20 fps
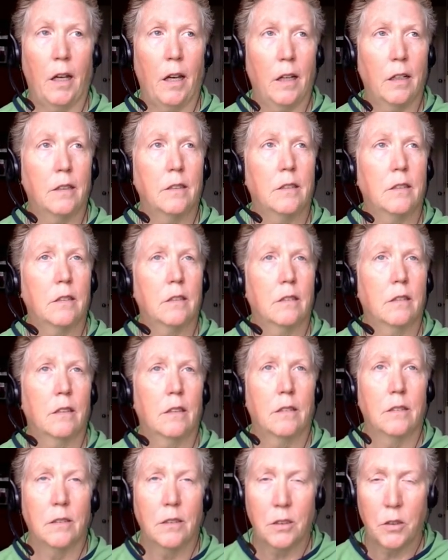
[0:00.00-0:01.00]
as
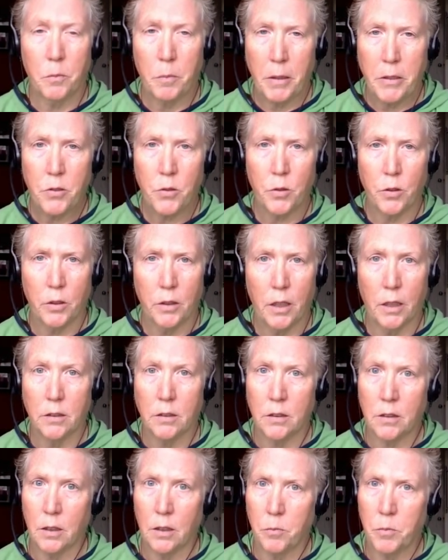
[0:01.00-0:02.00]
the semester
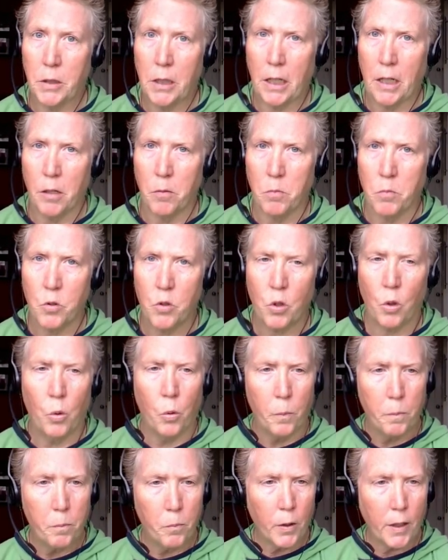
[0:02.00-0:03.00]
does sometimes.
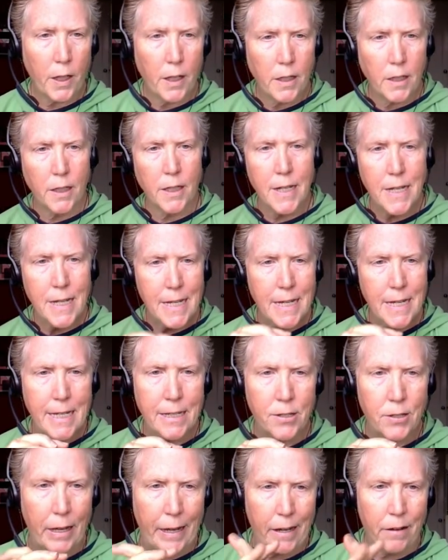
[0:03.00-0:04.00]
So, what I did
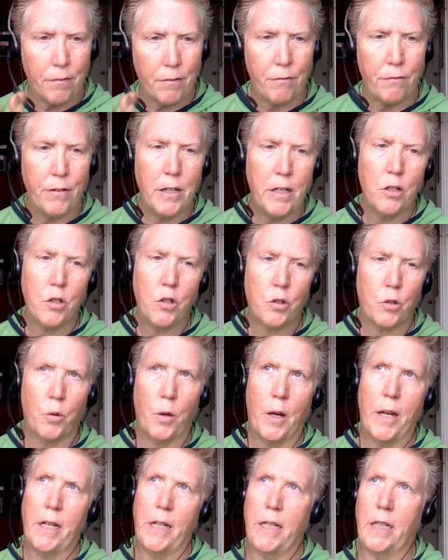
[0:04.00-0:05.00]
is I finished
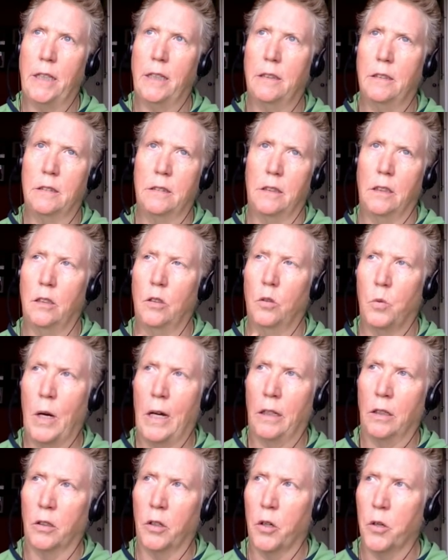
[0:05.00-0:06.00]
grading a little
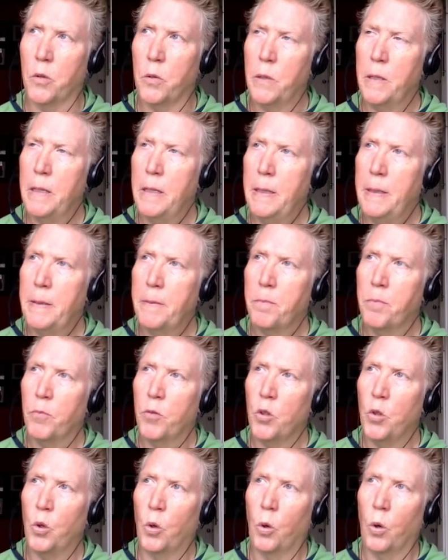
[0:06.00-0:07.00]
while ago
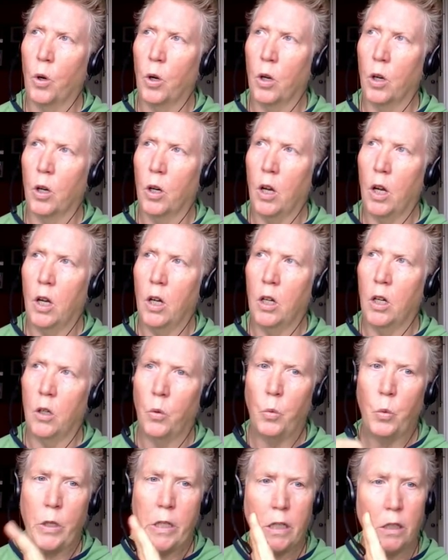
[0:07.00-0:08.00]
your
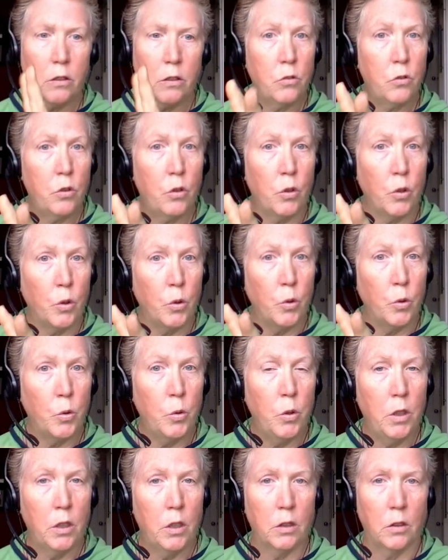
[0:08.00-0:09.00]
week
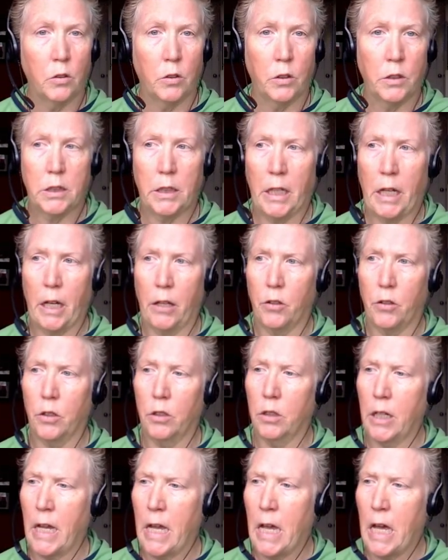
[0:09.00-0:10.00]
2 Learn
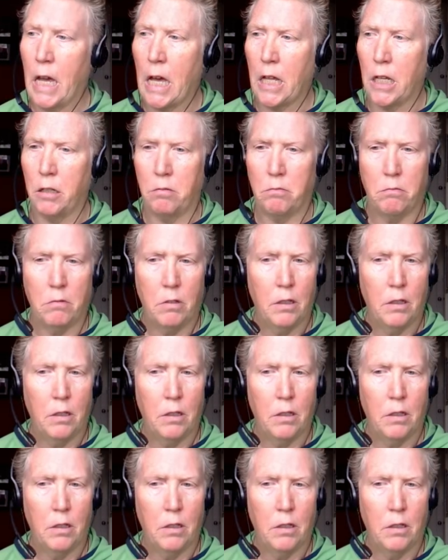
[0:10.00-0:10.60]
Together, and